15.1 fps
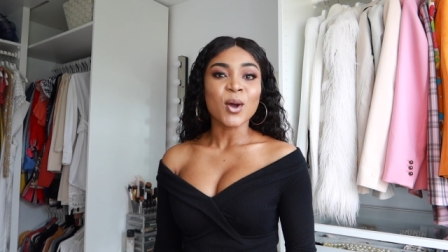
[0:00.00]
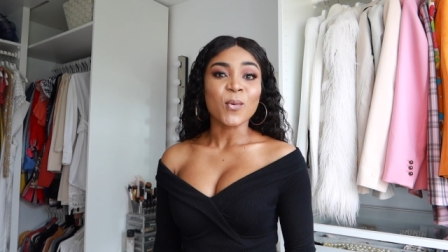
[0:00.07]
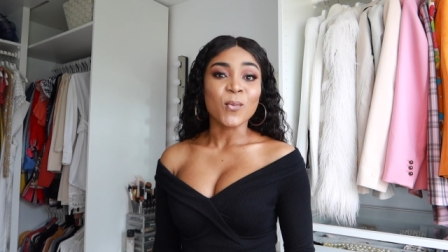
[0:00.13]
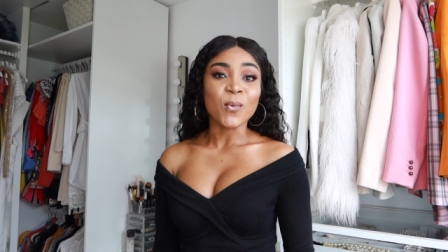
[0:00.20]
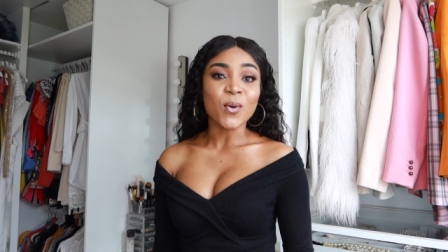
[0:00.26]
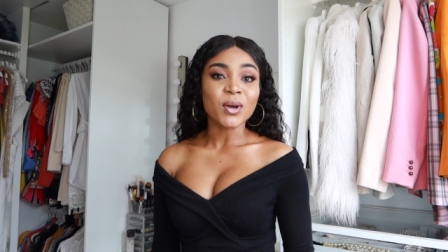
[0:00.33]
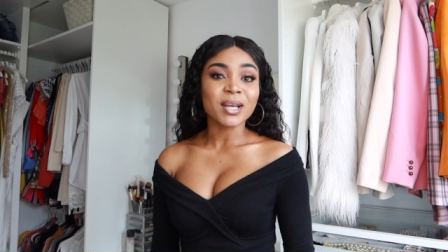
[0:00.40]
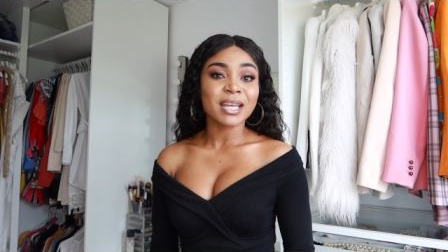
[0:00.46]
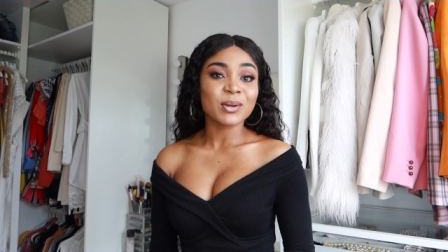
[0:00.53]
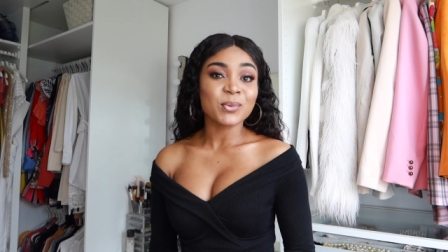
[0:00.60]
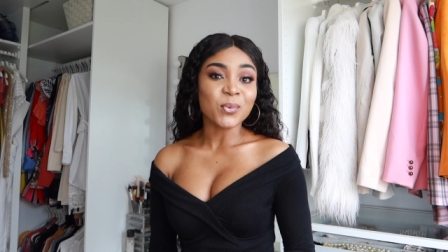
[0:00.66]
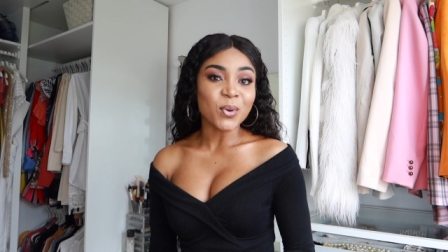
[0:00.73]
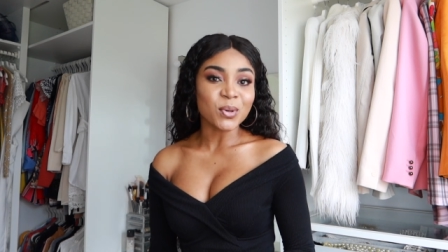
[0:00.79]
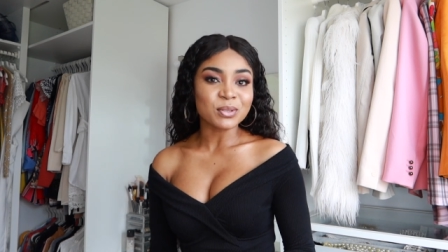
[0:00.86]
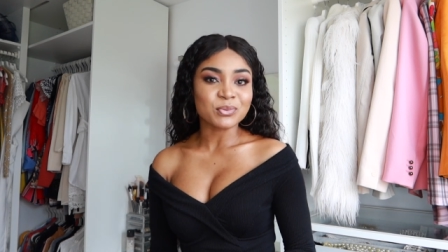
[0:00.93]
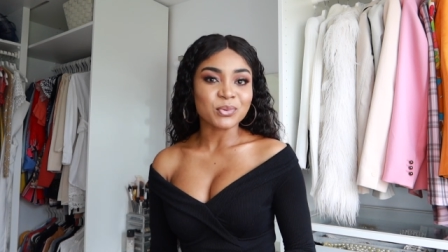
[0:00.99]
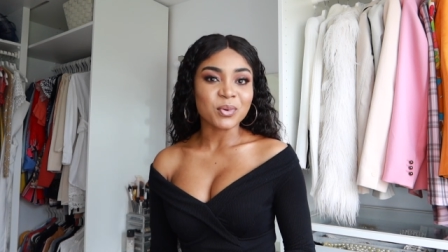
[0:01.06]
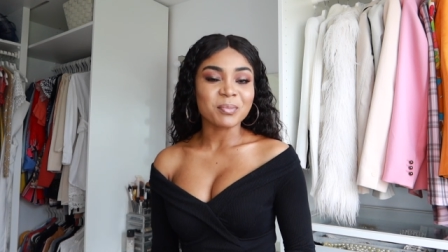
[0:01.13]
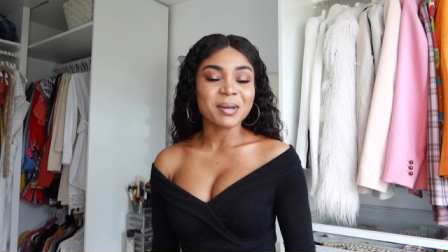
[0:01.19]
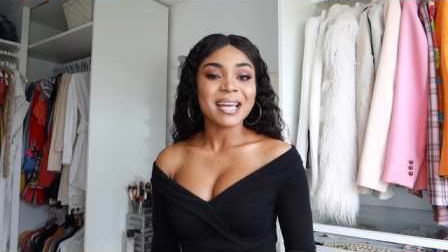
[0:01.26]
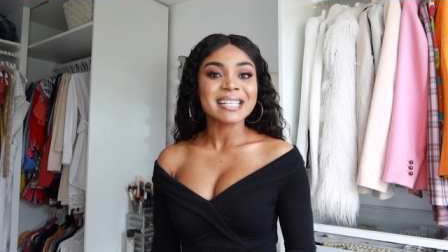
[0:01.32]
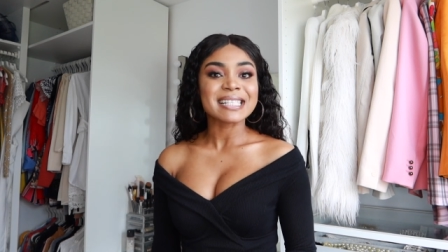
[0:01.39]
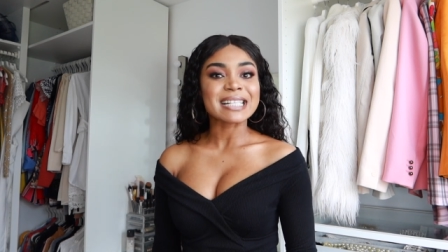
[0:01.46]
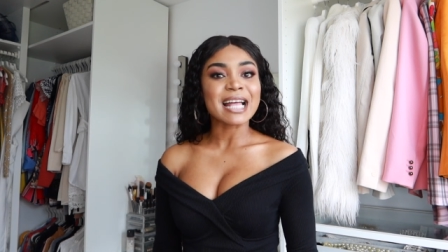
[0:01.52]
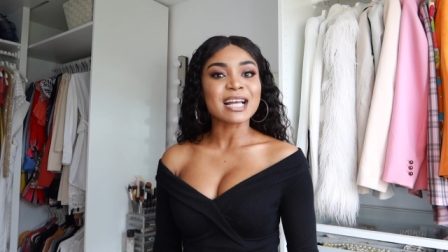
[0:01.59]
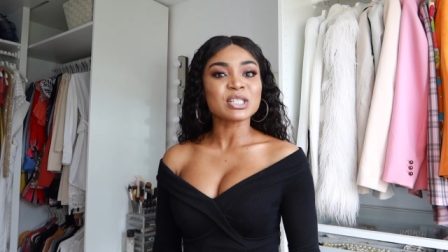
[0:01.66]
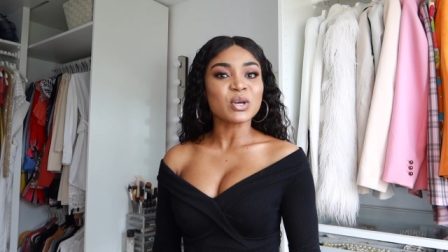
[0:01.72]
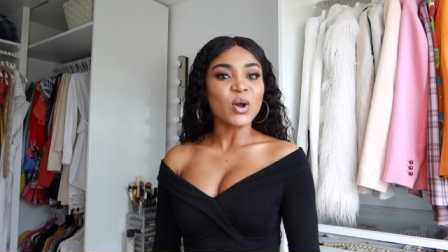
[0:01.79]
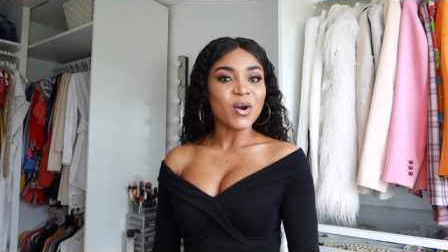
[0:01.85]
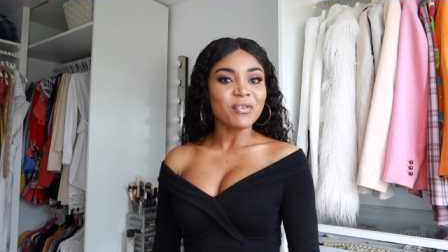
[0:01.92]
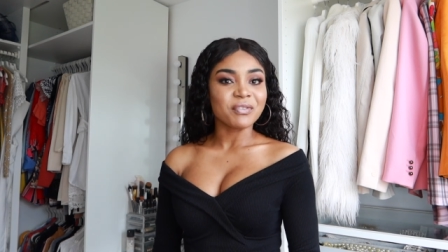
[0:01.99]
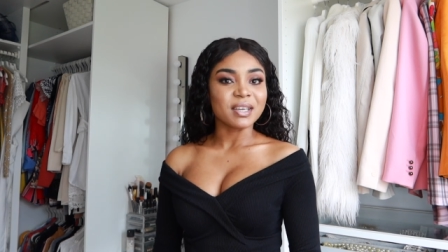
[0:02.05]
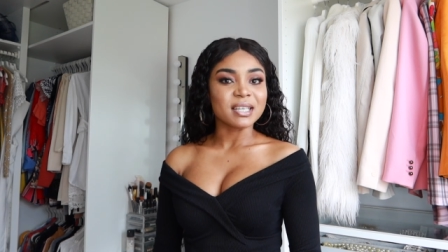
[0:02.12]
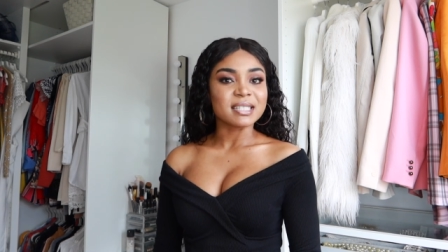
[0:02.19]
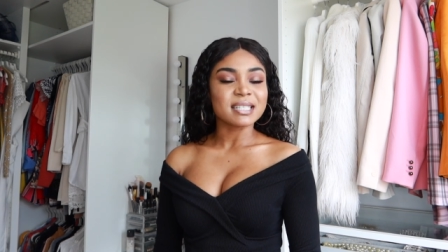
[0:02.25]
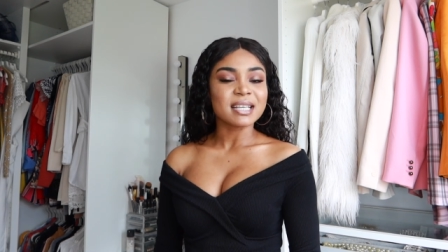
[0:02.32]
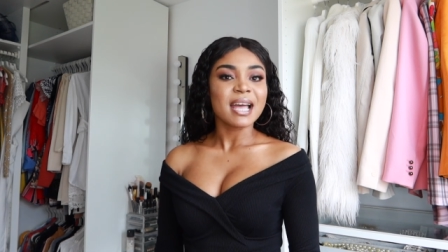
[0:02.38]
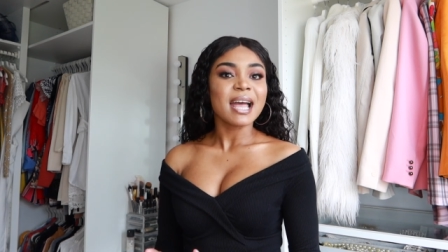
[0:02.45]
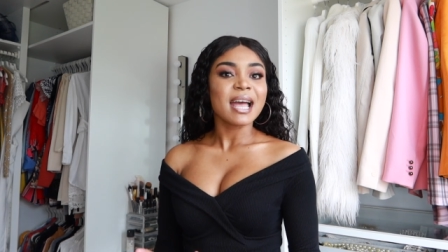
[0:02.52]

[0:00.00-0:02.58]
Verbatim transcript: walk-in wardrobe slash office,